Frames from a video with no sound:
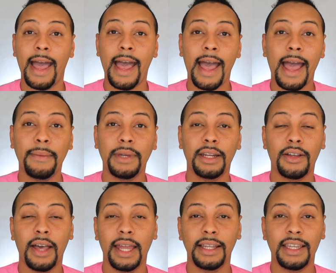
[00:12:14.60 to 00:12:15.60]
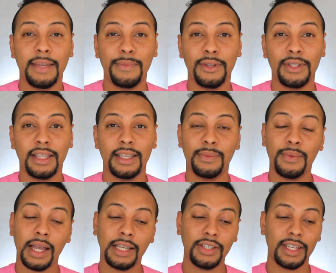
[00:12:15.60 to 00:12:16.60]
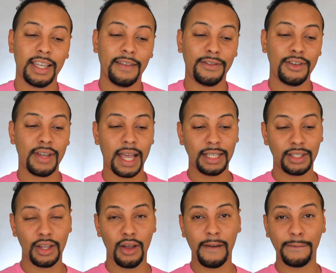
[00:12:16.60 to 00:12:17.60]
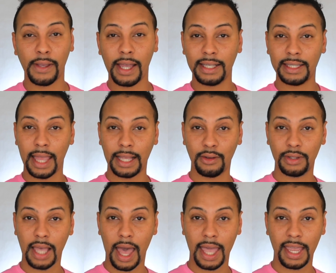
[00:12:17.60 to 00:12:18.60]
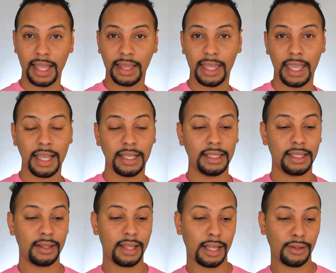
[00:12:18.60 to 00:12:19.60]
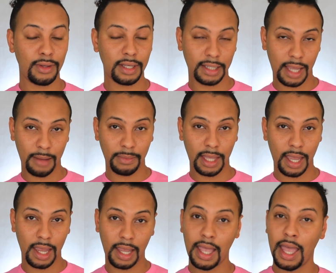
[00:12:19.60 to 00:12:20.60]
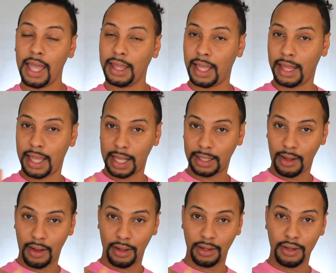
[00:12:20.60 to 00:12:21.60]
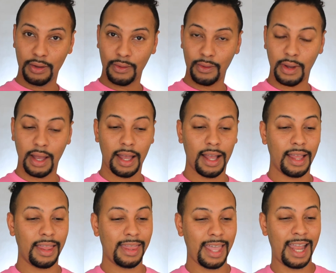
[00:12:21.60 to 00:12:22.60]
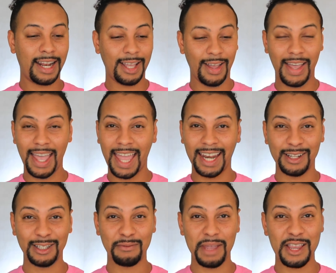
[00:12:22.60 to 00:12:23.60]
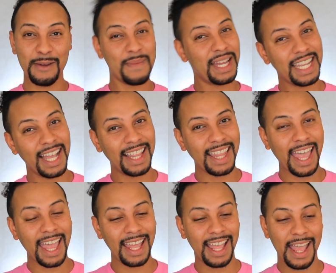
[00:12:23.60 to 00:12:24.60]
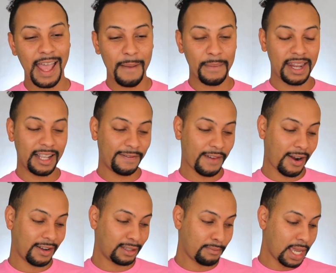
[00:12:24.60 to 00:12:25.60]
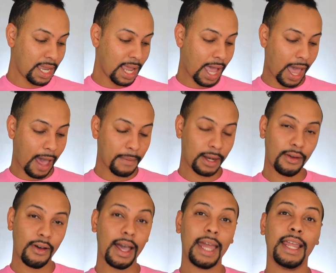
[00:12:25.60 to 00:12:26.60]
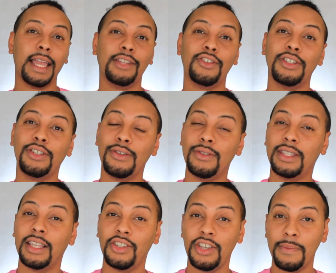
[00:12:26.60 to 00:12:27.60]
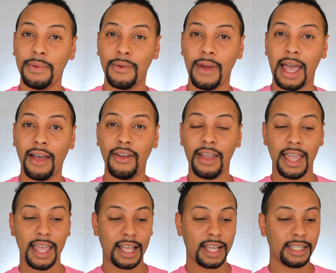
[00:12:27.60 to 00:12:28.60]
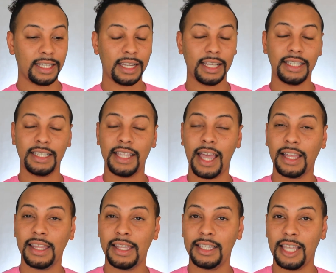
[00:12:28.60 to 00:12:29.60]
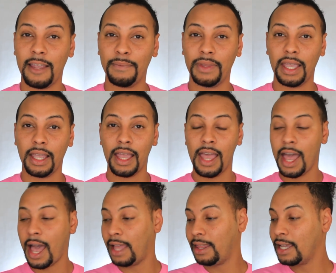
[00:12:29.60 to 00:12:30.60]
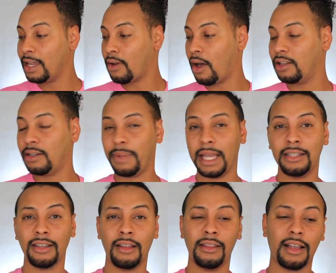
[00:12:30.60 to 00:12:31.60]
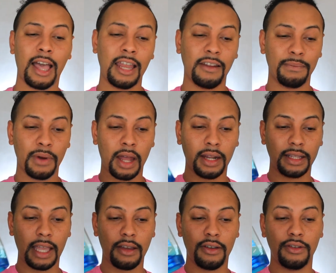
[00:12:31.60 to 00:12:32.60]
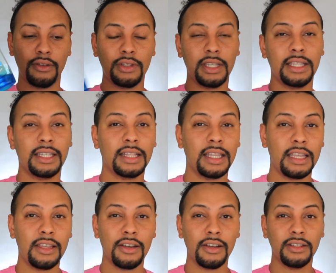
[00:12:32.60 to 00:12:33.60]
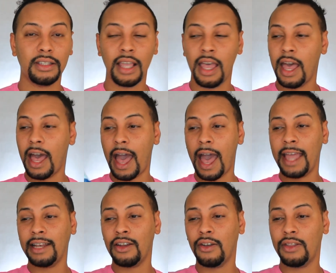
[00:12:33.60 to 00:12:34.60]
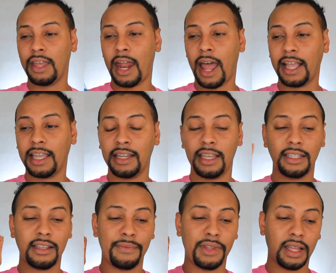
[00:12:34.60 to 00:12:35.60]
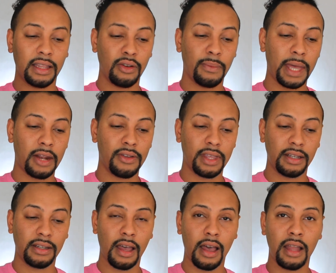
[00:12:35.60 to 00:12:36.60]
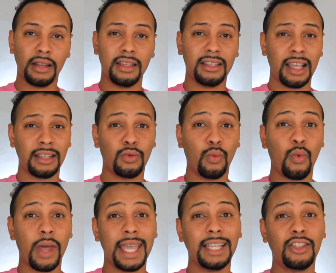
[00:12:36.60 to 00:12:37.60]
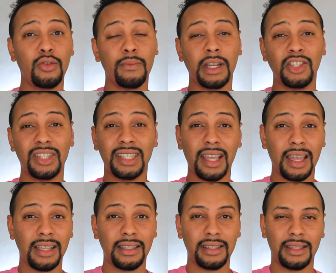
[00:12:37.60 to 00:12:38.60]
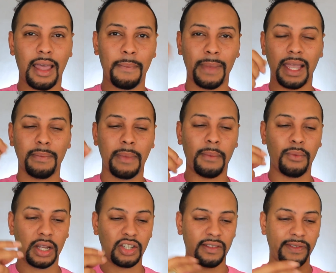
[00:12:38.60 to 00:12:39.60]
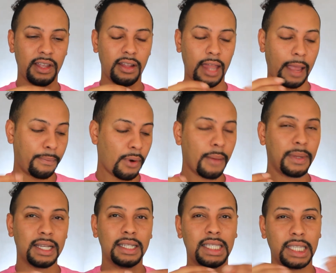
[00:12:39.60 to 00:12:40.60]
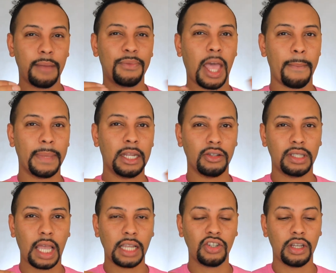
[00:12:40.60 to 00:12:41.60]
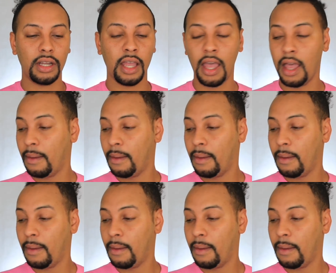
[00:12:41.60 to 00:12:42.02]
I'm gonna go ahead and keep using this brush. If you guys don't, if you guys like those high-end things that do the same thing, then that's on you. Then go ahead and spend your money on that. But as far as me, I'm gonna go ahead and just use the cheaper route because it does exactly the same thing. I think it all depends on the kind of product that you're using to clean yours. I know that I can get something a little better than Dawn. This has way too much suds that make my brush feel like I probably could skip that middle section.